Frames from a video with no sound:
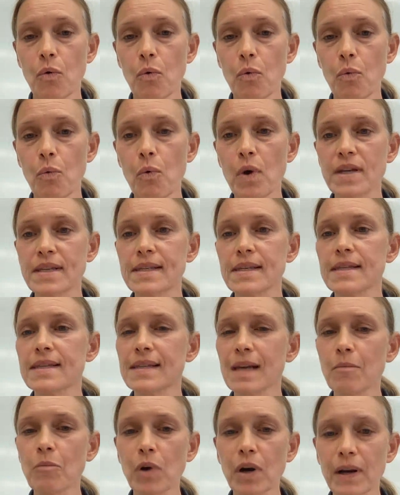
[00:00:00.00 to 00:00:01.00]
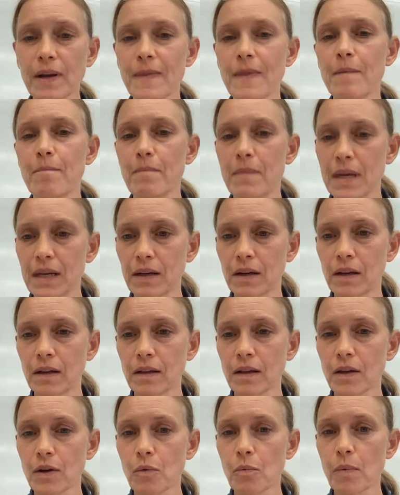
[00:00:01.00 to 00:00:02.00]
was somewhere in the middle
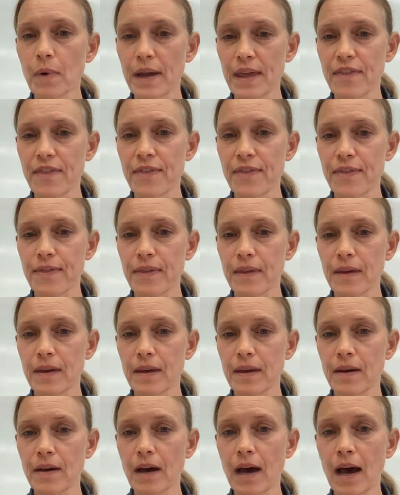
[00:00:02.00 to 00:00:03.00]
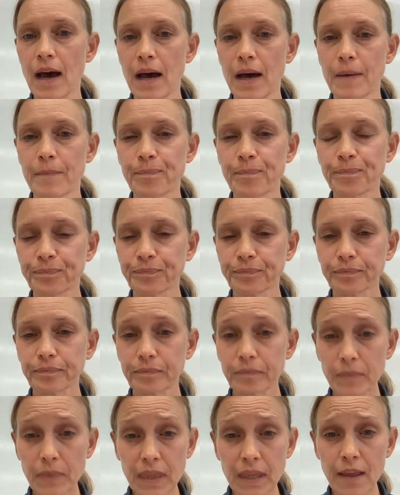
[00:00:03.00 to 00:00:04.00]
with
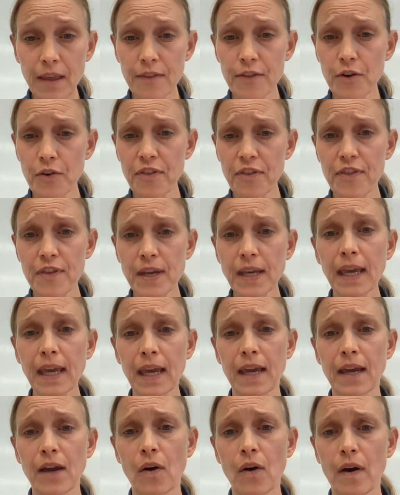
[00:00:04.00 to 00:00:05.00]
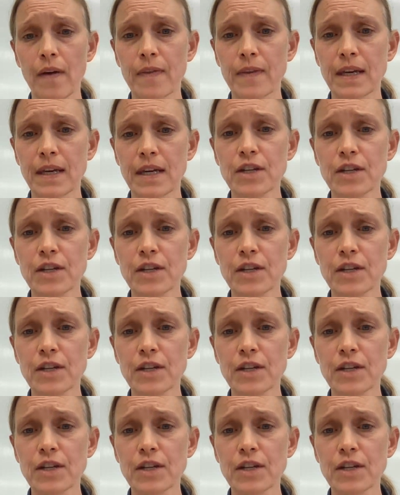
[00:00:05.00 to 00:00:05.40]
their thinking on the